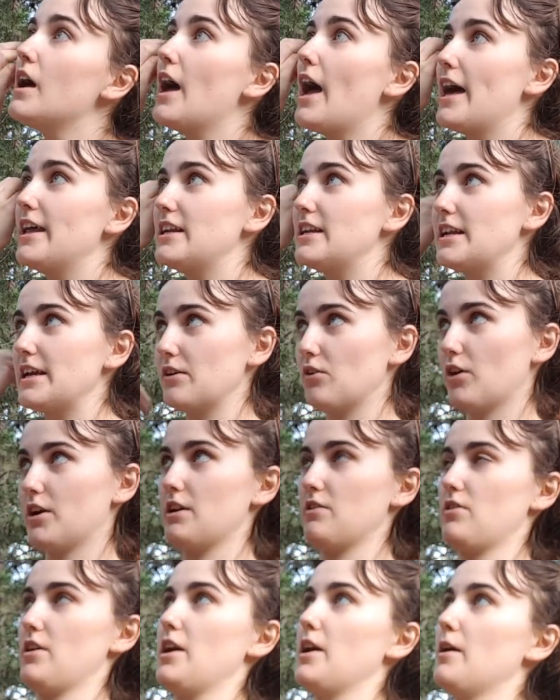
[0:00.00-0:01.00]
editing or
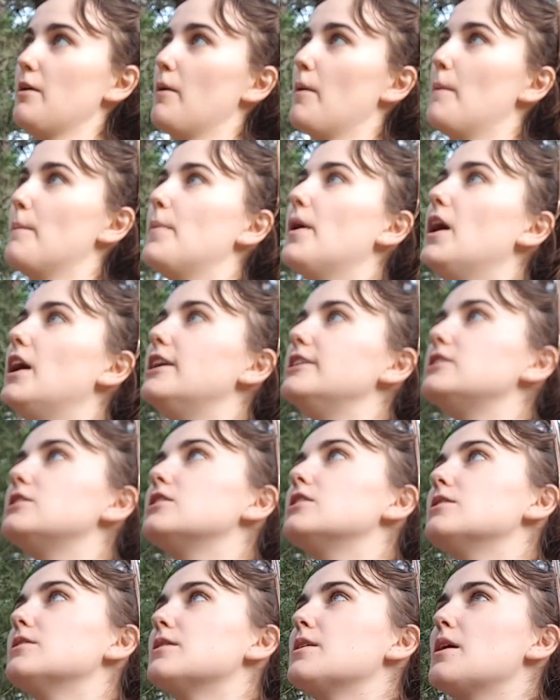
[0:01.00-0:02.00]
anything, but
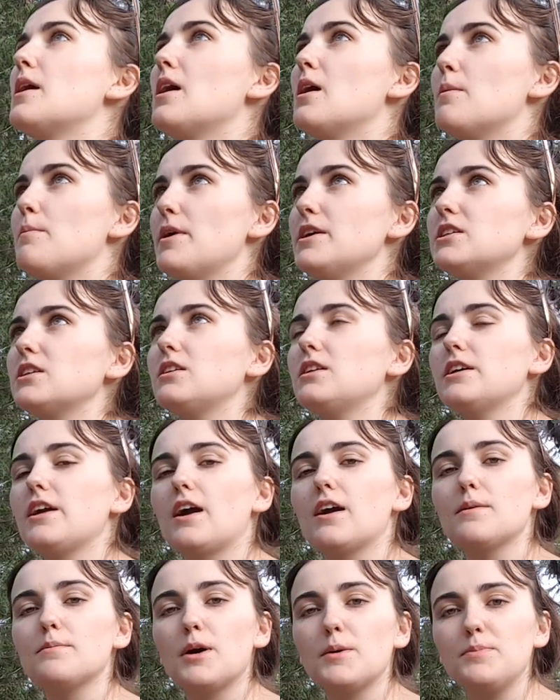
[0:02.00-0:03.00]
basically,
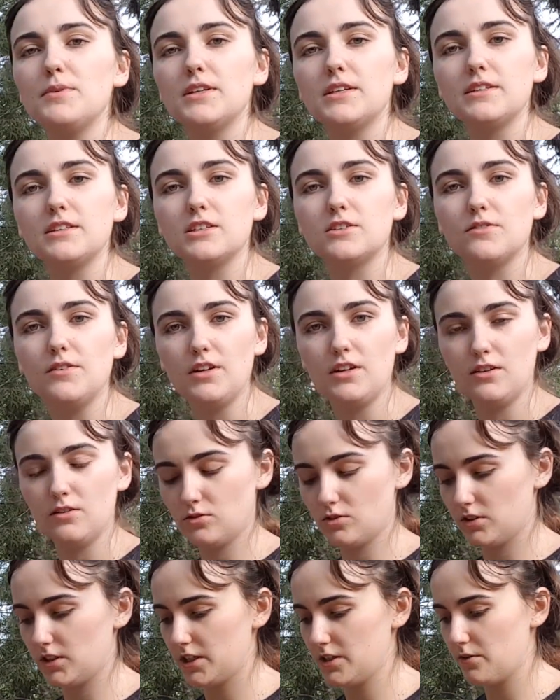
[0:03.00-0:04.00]
I'm uploading this video
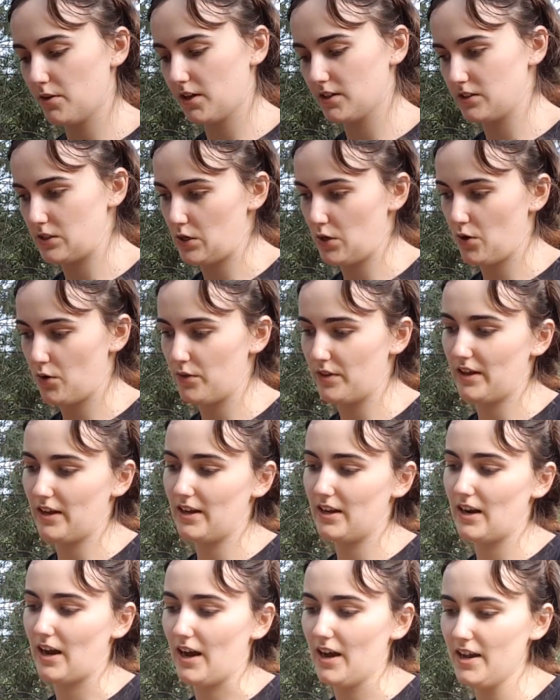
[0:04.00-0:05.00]
to let you guys know
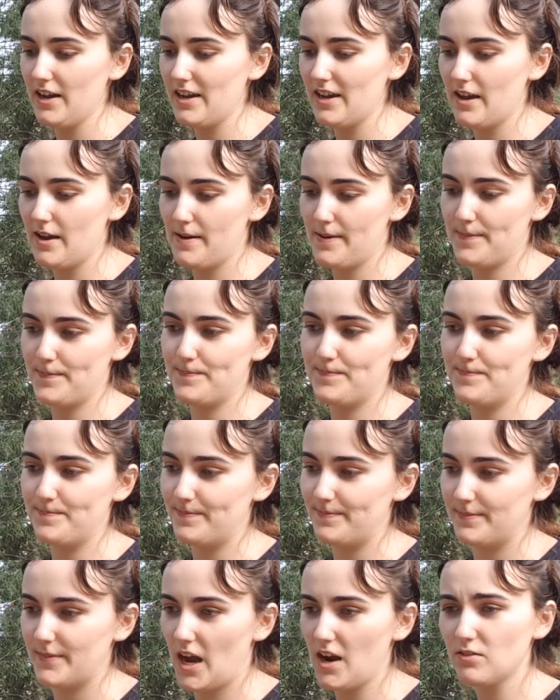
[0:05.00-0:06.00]
that I
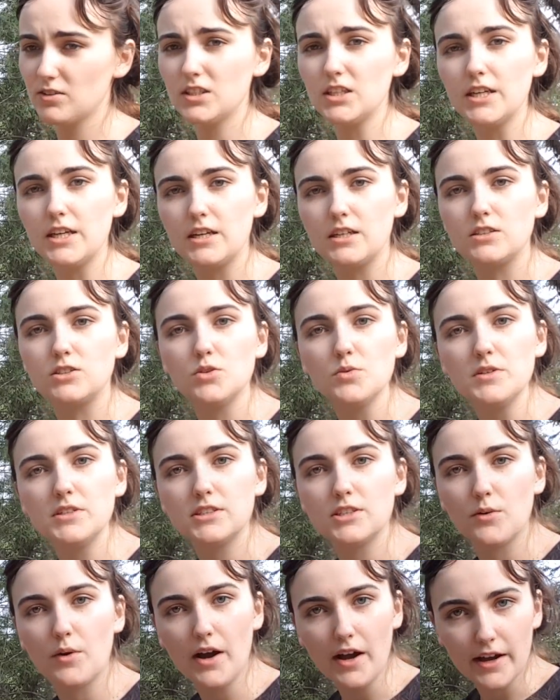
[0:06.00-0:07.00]
am not really doing
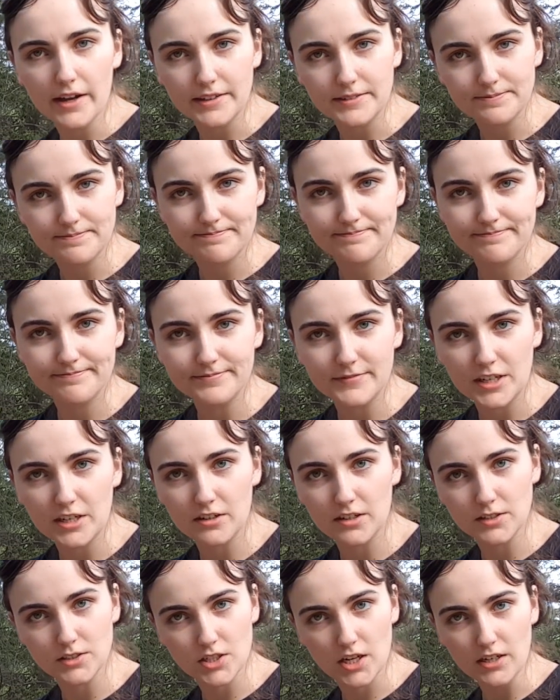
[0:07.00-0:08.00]
so hot
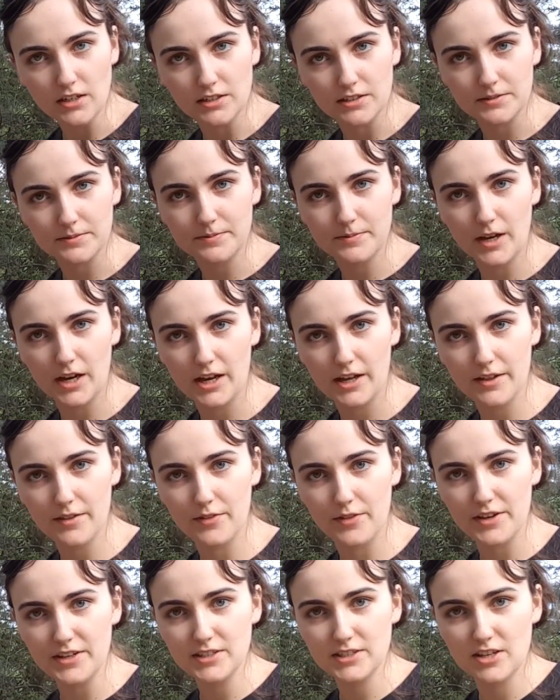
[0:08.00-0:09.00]
here in China.
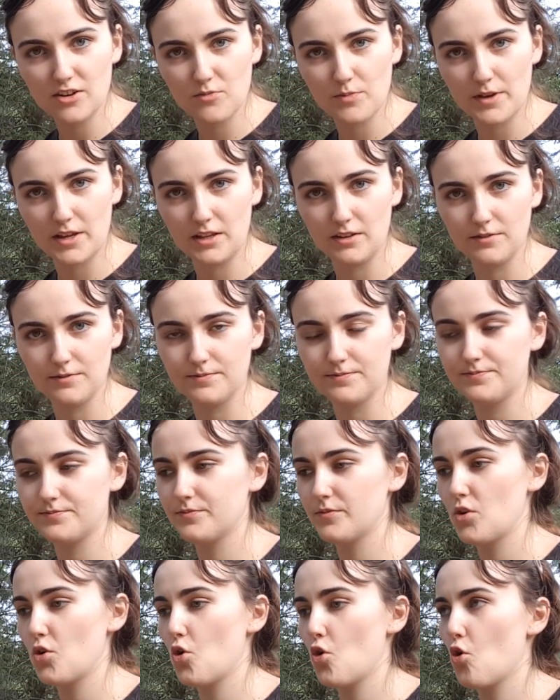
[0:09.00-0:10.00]
Things have been
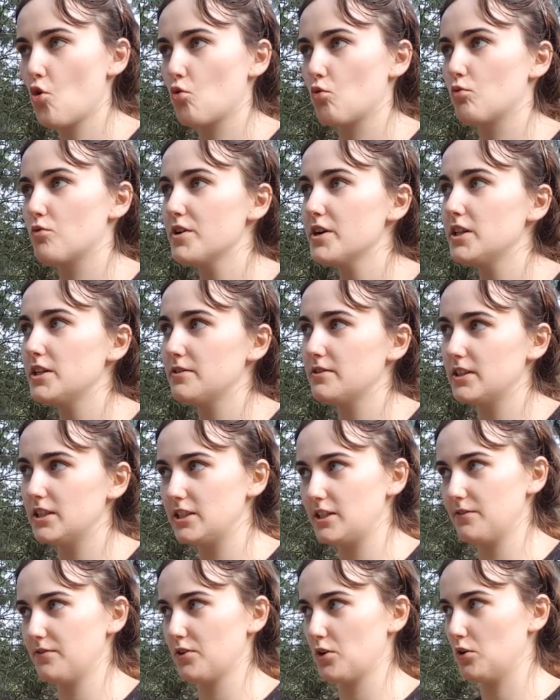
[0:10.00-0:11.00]
really, really
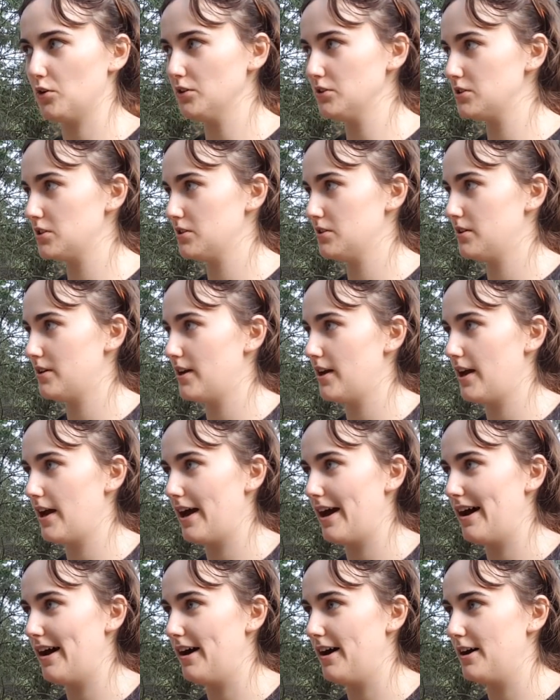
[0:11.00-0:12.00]
difficult.
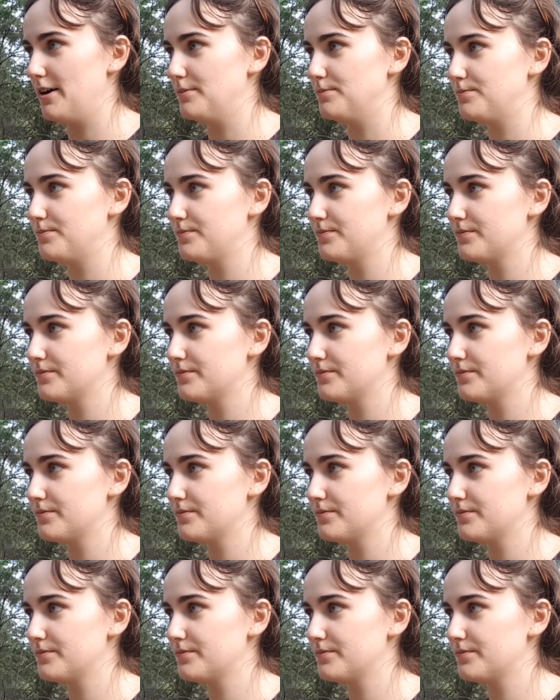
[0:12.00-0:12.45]
I've